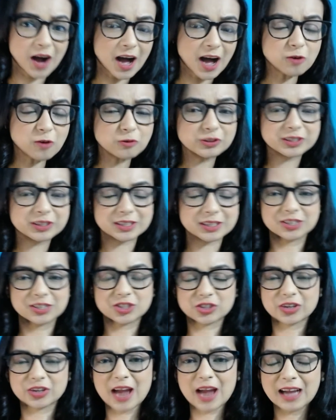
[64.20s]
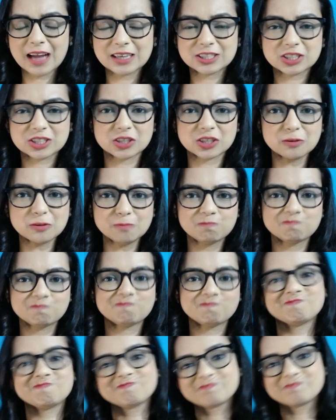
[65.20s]
out, interact, so
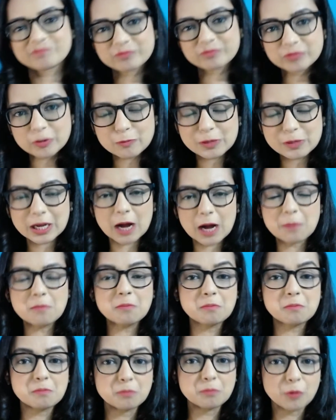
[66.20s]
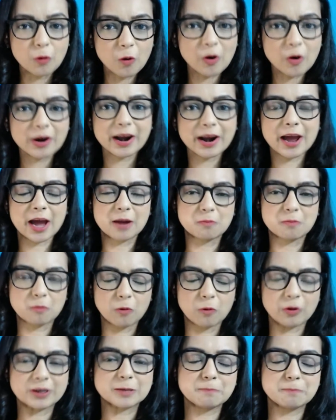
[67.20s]
we've become more and
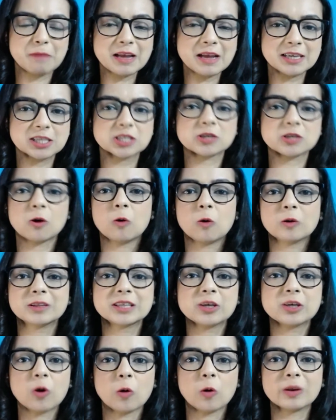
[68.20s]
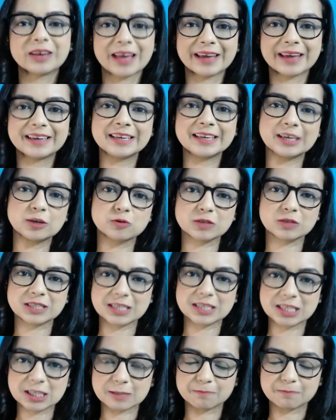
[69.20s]
more dependent on the online
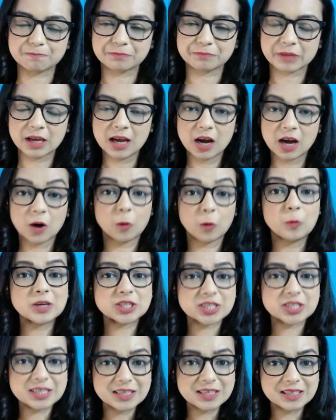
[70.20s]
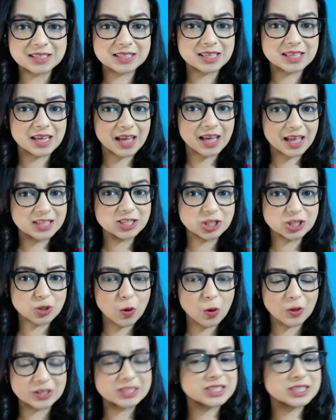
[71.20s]
ecosystem, which is in
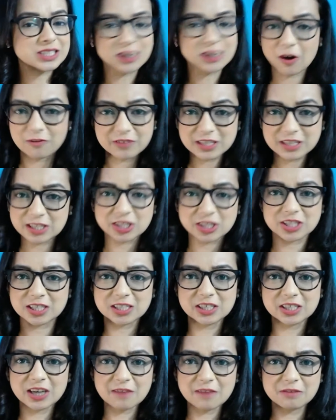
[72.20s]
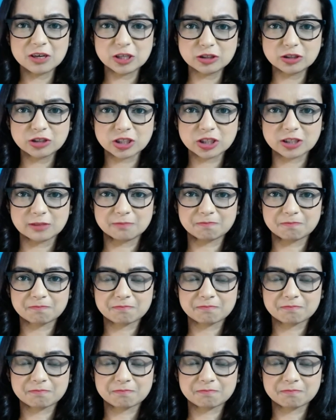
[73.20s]
sorts of a digital revolution.